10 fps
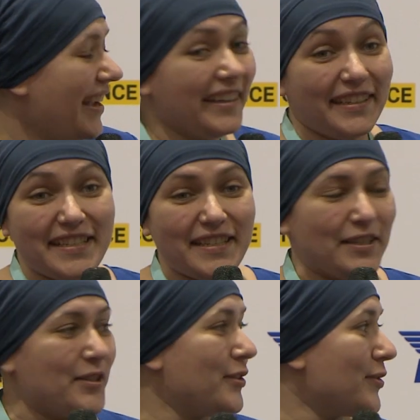and easier
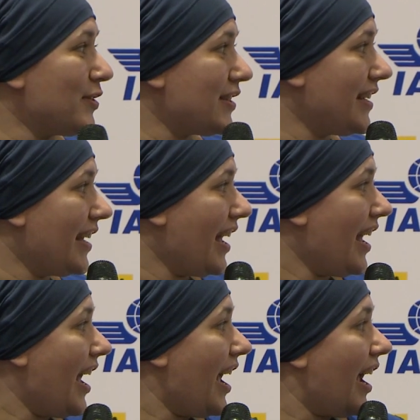to use.
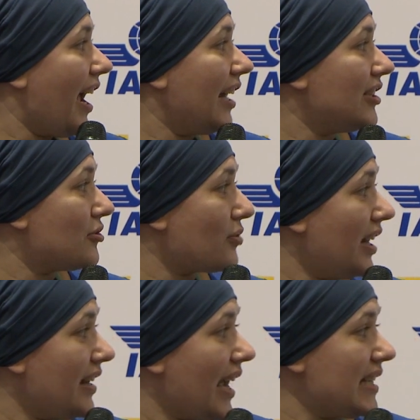And the
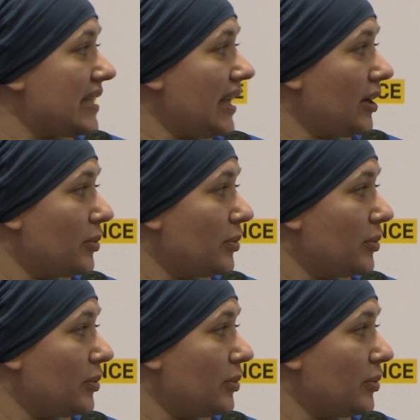really nice thing